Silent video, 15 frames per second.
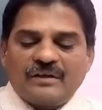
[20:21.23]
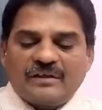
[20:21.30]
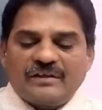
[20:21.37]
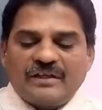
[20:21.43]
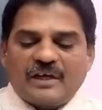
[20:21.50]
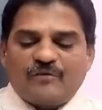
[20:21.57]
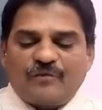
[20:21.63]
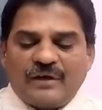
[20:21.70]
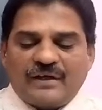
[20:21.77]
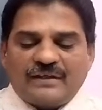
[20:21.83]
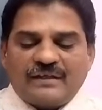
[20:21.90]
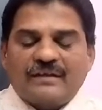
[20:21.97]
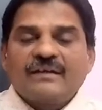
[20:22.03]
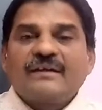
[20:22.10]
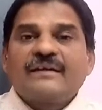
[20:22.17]
here felt
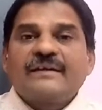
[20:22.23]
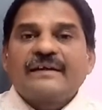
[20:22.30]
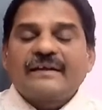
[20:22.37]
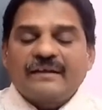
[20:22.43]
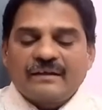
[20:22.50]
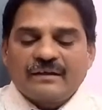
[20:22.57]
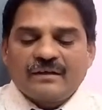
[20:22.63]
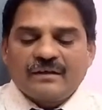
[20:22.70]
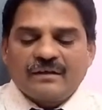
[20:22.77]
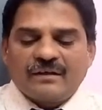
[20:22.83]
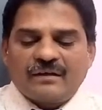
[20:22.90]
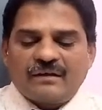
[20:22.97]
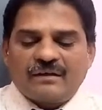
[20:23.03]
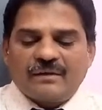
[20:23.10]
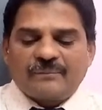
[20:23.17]

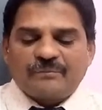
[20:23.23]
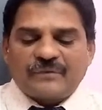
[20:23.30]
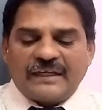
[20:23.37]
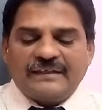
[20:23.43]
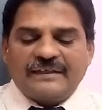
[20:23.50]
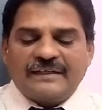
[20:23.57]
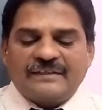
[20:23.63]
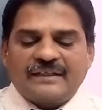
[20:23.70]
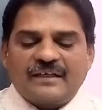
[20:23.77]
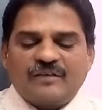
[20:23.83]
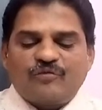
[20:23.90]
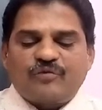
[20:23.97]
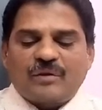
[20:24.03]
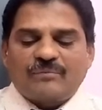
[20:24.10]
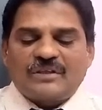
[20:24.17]

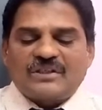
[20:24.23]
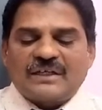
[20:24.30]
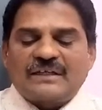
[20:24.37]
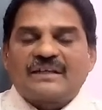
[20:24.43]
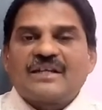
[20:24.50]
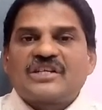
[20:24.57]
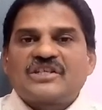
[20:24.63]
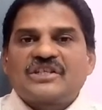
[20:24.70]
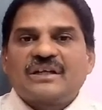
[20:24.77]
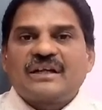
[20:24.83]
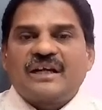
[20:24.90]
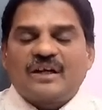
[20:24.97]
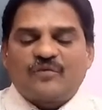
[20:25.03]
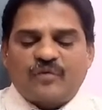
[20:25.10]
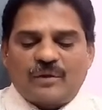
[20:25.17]
alienated from the Central Asian
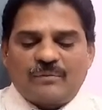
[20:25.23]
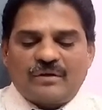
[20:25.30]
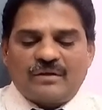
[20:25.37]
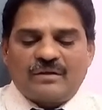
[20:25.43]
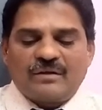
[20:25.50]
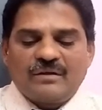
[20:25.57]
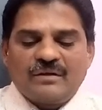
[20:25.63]
and from